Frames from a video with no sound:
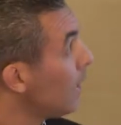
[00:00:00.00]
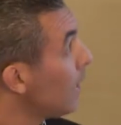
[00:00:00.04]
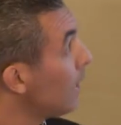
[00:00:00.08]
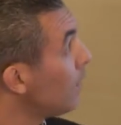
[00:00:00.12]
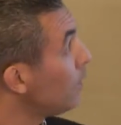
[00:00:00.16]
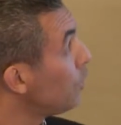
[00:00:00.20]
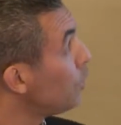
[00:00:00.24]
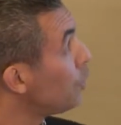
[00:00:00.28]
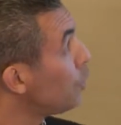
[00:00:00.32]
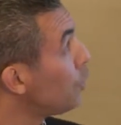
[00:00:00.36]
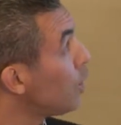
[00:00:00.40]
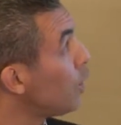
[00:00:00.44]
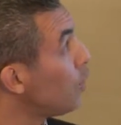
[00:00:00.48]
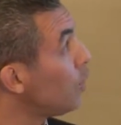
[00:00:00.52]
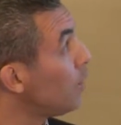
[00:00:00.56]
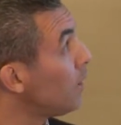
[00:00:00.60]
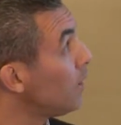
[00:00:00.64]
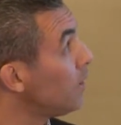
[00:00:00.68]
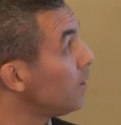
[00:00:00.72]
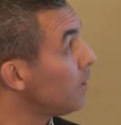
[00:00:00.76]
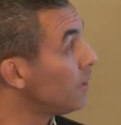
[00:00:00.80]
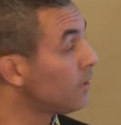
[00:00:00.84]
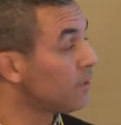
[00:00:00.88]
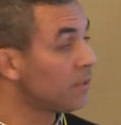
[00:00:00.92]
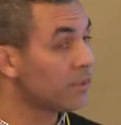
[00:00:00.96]
And shown
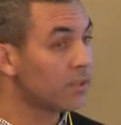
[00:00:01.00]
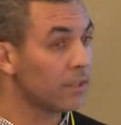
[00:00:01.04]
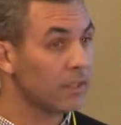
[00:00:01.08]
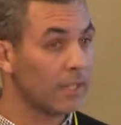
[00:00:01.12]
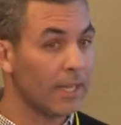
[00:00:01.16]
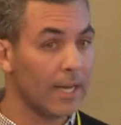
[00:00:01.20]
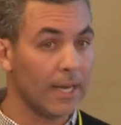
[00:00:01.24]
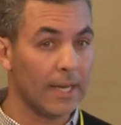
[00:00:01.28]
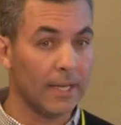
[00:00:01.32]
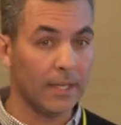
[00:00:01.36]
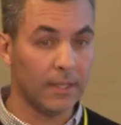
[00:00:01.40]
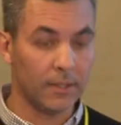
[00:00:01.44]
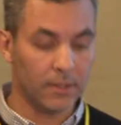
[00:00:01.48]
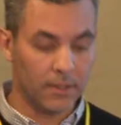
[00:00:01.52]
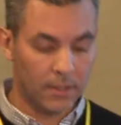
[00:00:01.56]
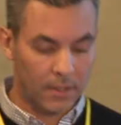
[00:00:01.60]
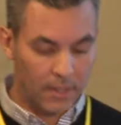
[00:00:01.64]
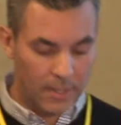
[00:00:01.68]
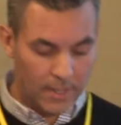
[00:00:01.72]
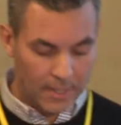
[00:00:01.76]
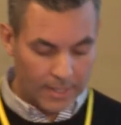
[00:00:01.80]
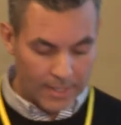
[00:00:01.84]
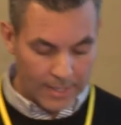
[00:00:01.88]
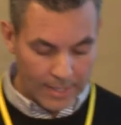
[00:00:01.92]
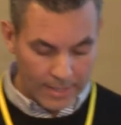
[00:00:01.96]
in this slide
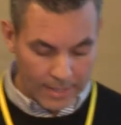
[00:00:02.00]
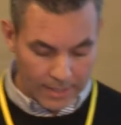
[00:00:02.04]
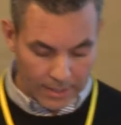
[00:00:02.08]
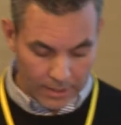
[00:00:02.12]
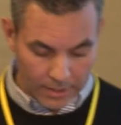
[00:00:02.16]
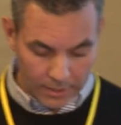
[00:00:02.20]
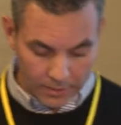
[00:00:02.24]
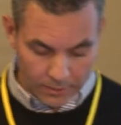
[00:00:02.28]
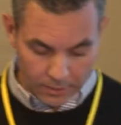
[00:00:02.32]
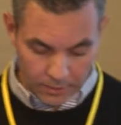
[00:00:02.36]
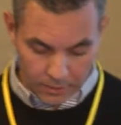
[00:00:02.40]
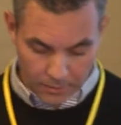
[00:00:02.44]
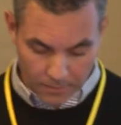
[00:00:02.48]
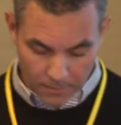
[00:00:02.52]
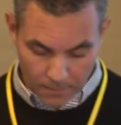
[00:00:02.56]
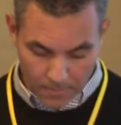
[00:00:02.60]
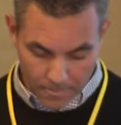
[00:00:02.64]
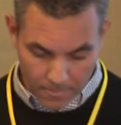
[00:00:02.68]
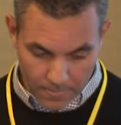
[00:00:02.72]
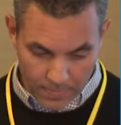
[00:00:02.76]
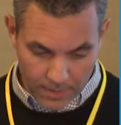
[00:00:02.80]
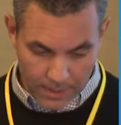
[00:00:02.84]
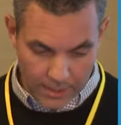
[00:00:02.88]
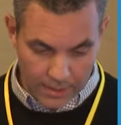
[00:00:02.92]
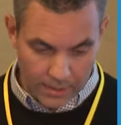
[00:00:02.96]
is
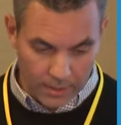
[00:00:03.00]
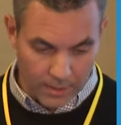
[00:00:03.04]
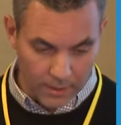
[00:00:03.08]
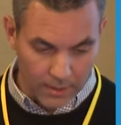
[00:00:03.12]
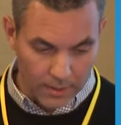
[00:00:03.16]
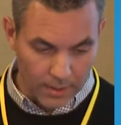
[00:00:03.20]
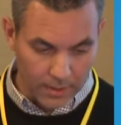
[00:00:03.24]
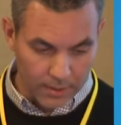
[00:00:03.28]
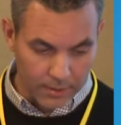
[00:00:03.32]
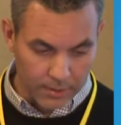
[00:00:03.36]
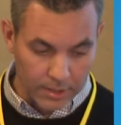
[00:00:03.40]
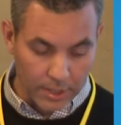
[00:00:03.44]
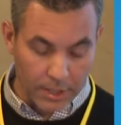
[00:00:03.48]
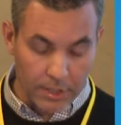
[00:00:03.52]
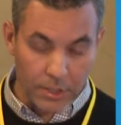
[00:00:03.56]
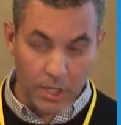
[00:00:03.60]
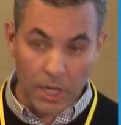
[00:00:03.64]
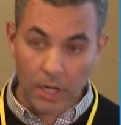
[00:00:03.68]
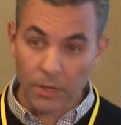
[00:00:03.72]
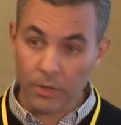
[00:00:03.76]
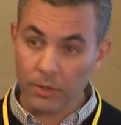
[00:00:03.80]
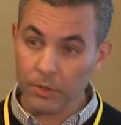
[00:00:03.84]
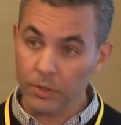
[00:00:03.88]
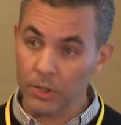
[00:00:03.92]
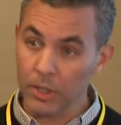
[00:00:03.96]
the
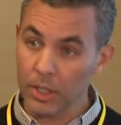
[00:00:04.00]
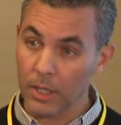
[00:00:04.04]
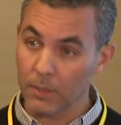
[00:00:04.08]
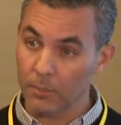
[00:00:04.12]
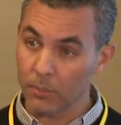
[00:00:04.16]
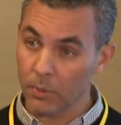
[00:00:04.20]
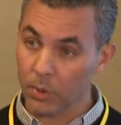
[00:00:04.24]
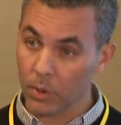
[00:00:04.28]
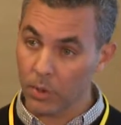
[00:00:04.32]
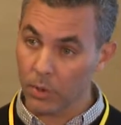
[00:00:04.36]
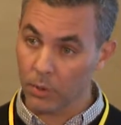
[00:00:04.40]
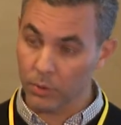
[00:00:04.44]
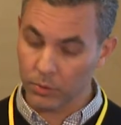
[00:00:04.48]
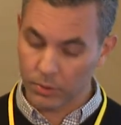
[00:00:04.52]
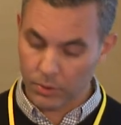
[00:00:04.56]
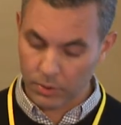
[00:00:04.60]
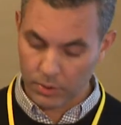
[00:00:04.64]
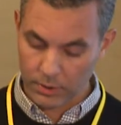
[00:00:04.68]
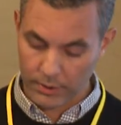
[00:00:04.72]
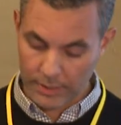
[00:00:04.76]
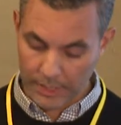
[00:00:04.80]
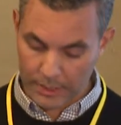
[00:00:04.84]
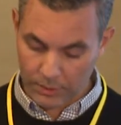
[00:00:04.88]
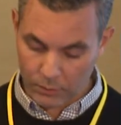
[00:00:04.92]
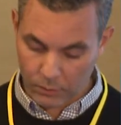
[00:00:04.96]
technology approach
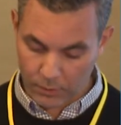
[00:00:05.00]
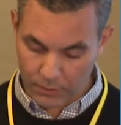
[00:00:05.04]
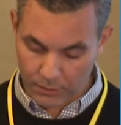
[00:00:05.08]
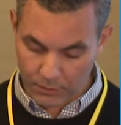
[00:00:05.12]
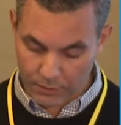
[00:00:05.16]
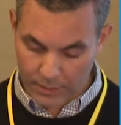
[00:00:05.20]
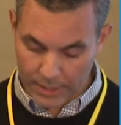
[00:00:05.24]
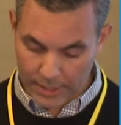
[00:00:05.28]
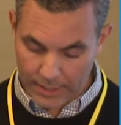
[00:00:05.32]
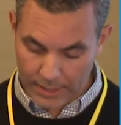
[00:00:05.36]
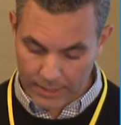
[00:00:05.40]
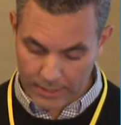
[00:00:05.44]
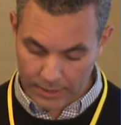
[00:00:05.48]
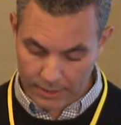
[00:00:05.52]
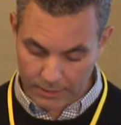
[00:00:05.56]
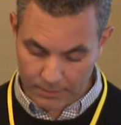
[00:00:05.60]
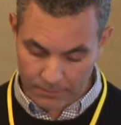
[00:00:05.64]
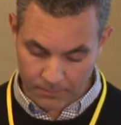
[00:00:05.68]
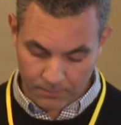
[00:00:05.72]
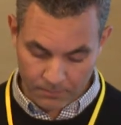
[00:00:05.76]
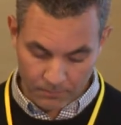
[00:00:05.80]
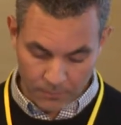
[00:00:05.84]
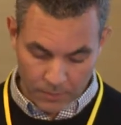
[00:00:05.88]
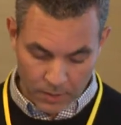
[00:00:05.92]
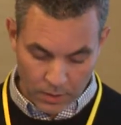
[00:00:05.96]
that we've
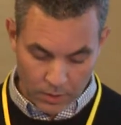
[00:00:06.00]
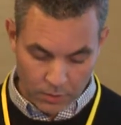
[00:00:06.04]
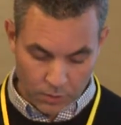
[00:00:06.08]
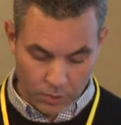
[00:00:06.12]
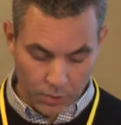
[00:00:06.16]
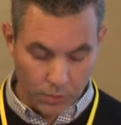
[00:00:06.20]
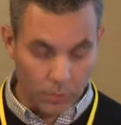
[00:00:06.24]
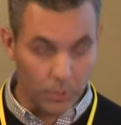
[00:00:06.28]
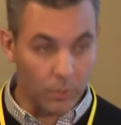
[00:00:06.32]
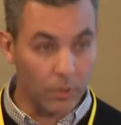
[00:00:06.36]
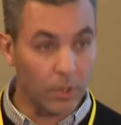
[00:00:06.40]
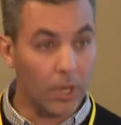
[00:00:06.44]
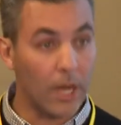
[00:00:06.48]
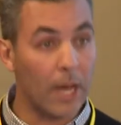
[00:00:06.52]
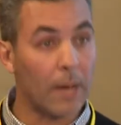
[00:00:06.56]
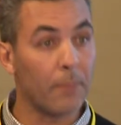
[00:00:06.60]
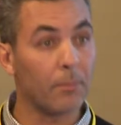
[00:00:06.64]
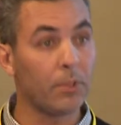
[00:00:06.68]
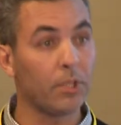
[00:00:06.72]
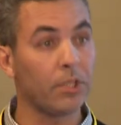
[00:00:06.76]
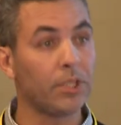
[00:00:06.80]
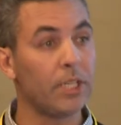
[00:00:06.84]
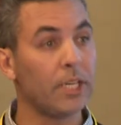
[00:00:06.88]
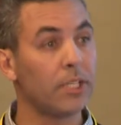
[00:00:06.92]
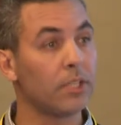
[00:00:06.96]
taken to
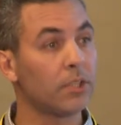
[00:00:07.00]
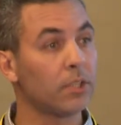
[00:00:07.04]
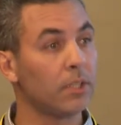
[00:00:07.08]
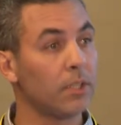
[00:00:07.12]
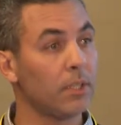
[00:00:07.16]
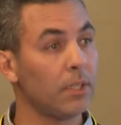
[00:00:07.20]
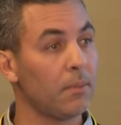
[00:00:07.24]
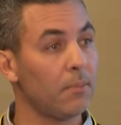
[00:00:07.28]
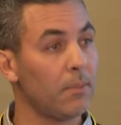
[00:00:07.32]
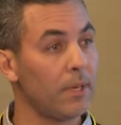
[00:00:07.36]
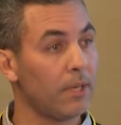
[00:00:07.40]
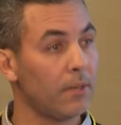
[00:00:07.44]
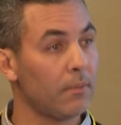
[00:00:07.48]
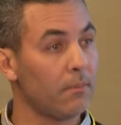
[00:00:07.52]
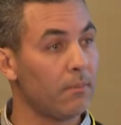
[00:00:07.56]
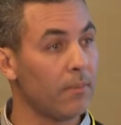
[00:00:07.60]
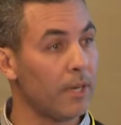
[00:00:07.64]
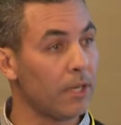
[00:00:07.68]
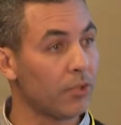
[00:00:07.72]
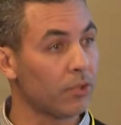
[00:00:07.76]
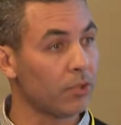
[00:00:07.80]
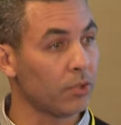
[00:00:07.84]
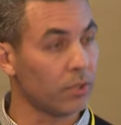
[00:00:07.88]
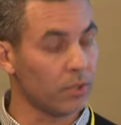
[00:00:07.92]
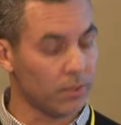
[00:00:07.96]
computationally
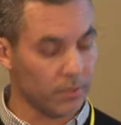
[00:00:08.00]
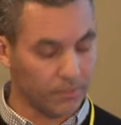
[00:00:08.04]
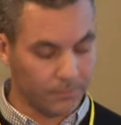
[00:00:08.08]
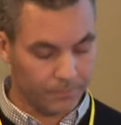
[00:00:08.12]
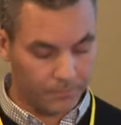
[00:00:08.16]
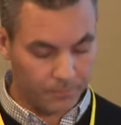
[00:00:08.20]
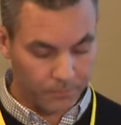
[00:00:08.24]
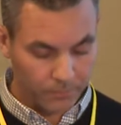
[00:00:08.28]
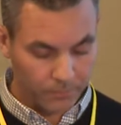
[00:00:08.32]
measure